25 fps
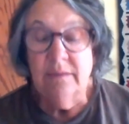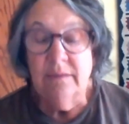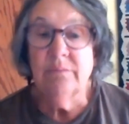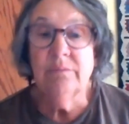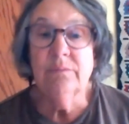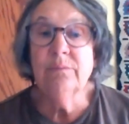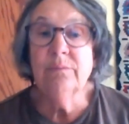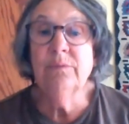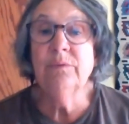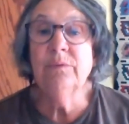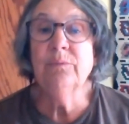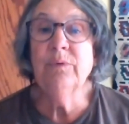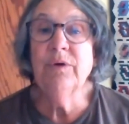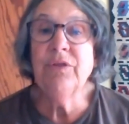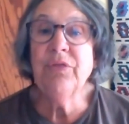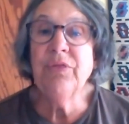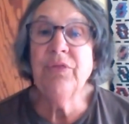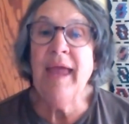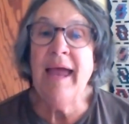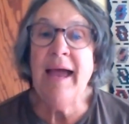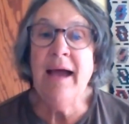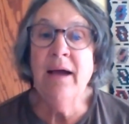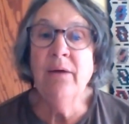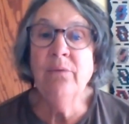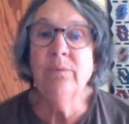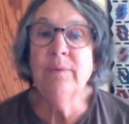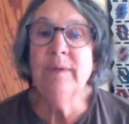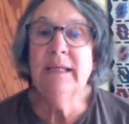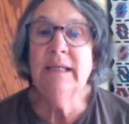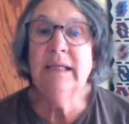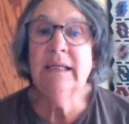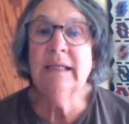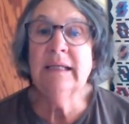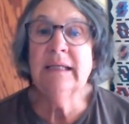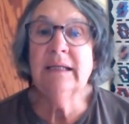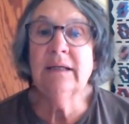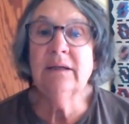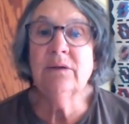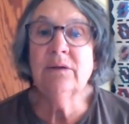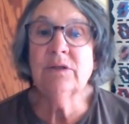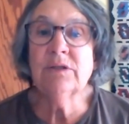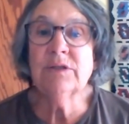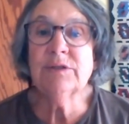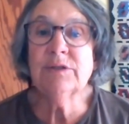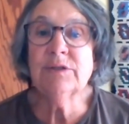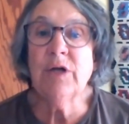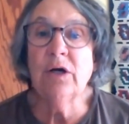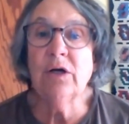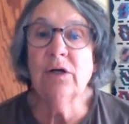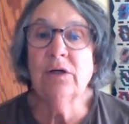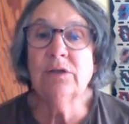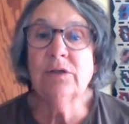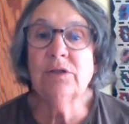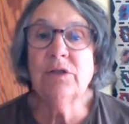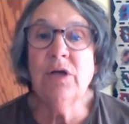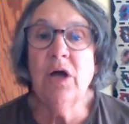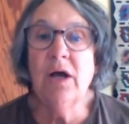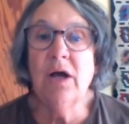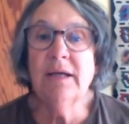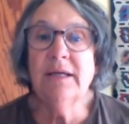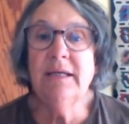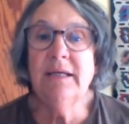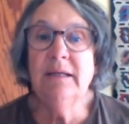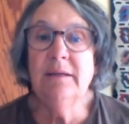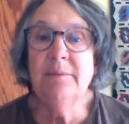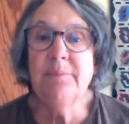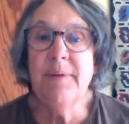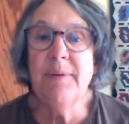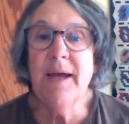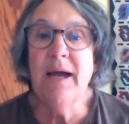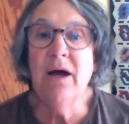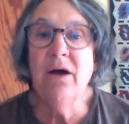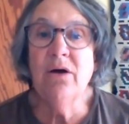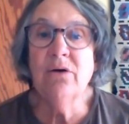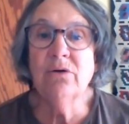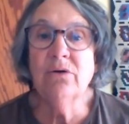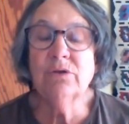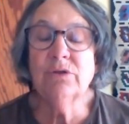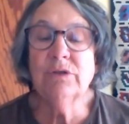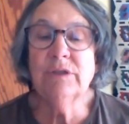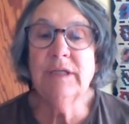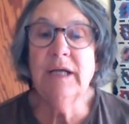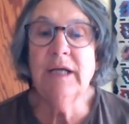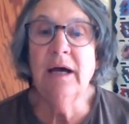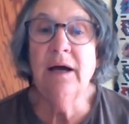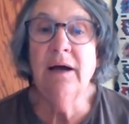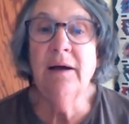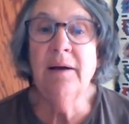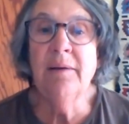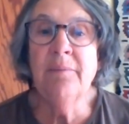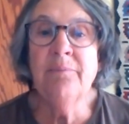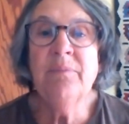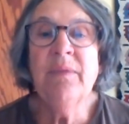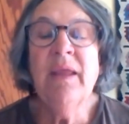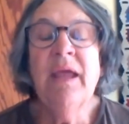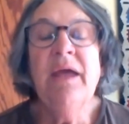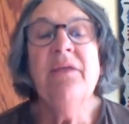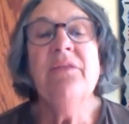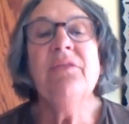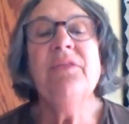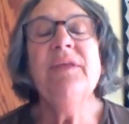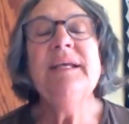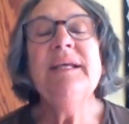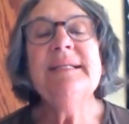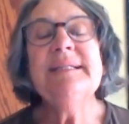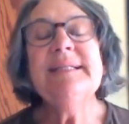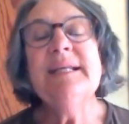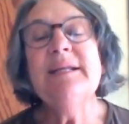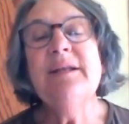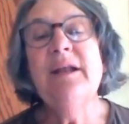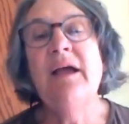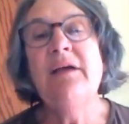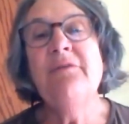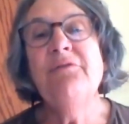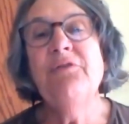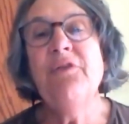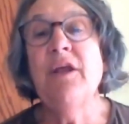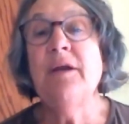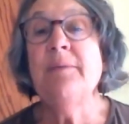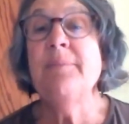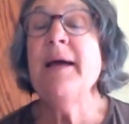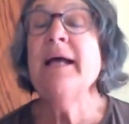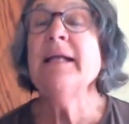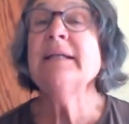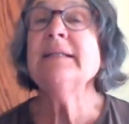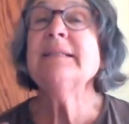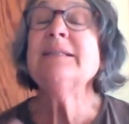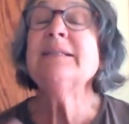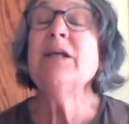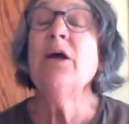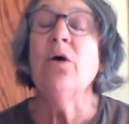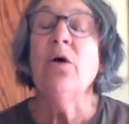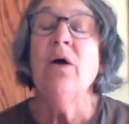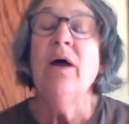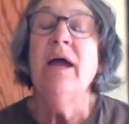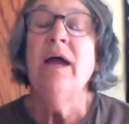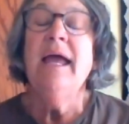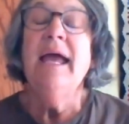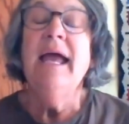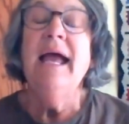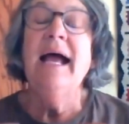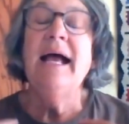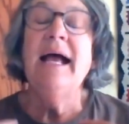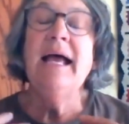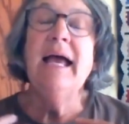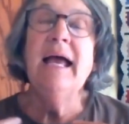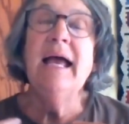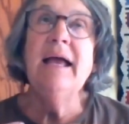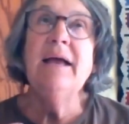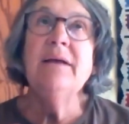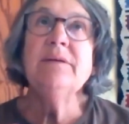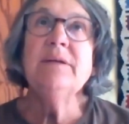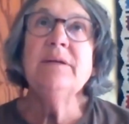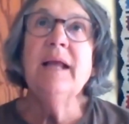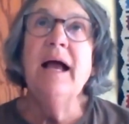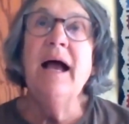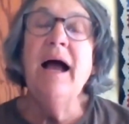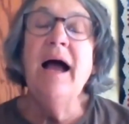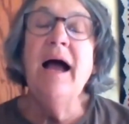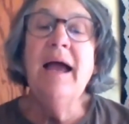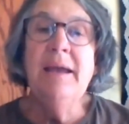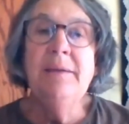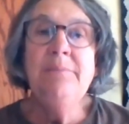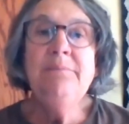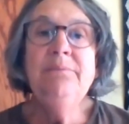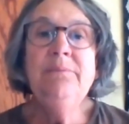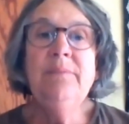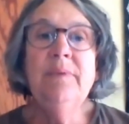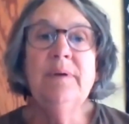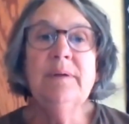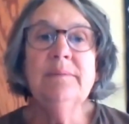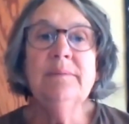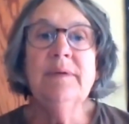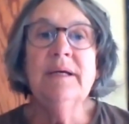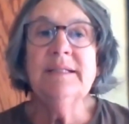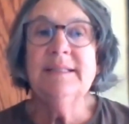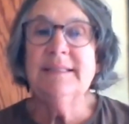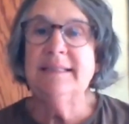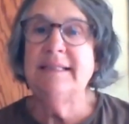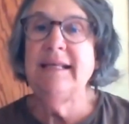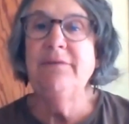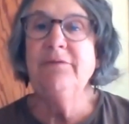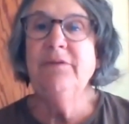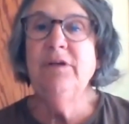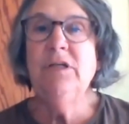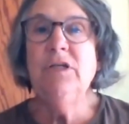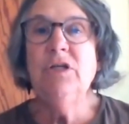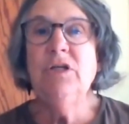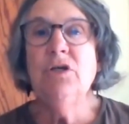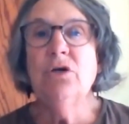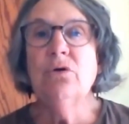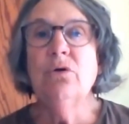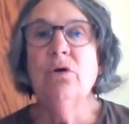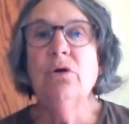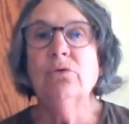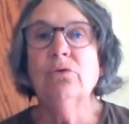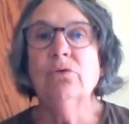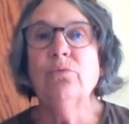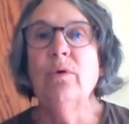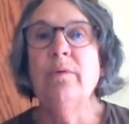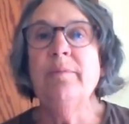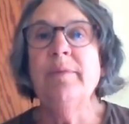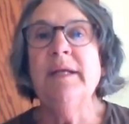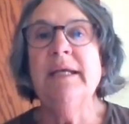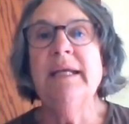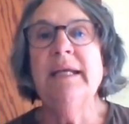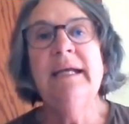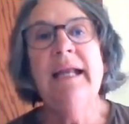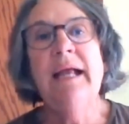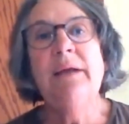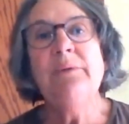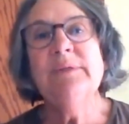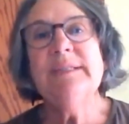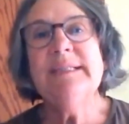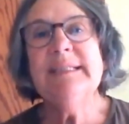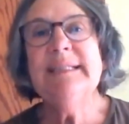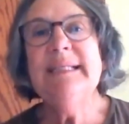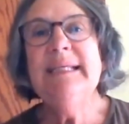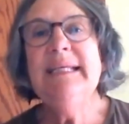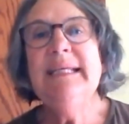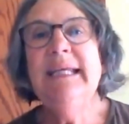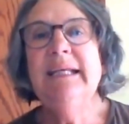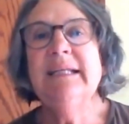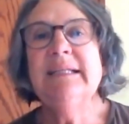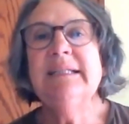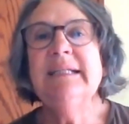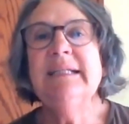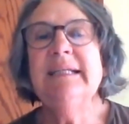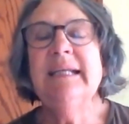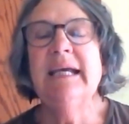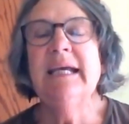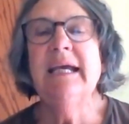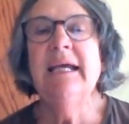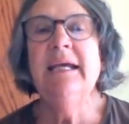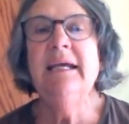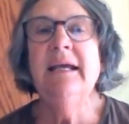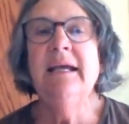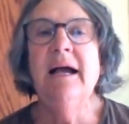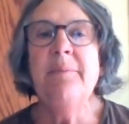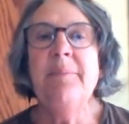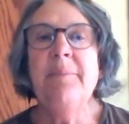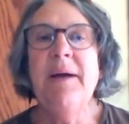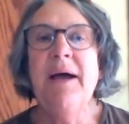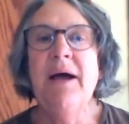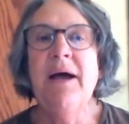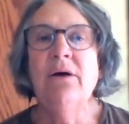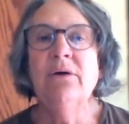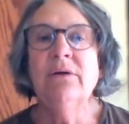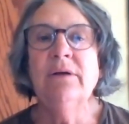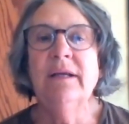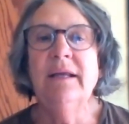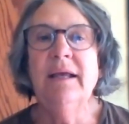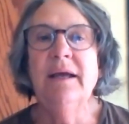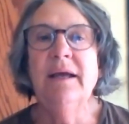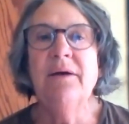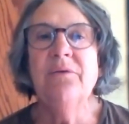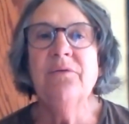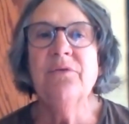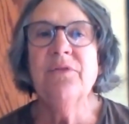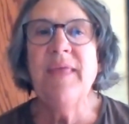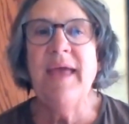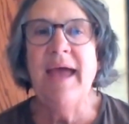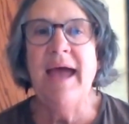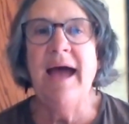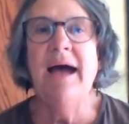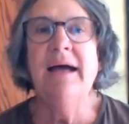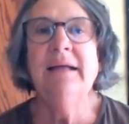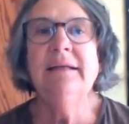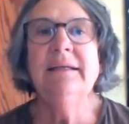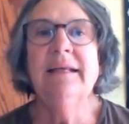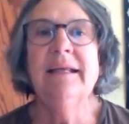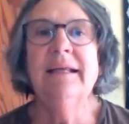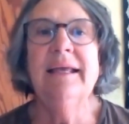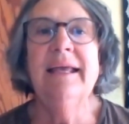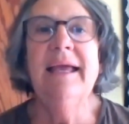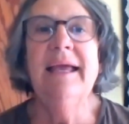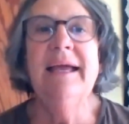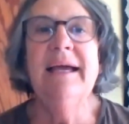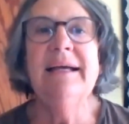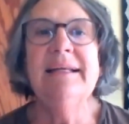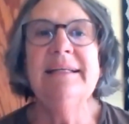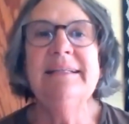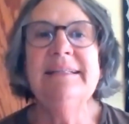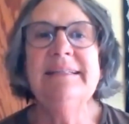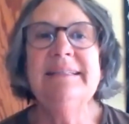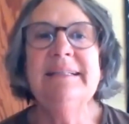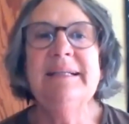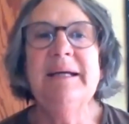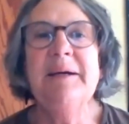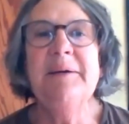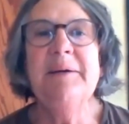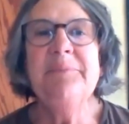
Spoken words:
with that, we can start talking about things that I've thought about. So I'm a 70-year-old woman, and I was thinking today about that, and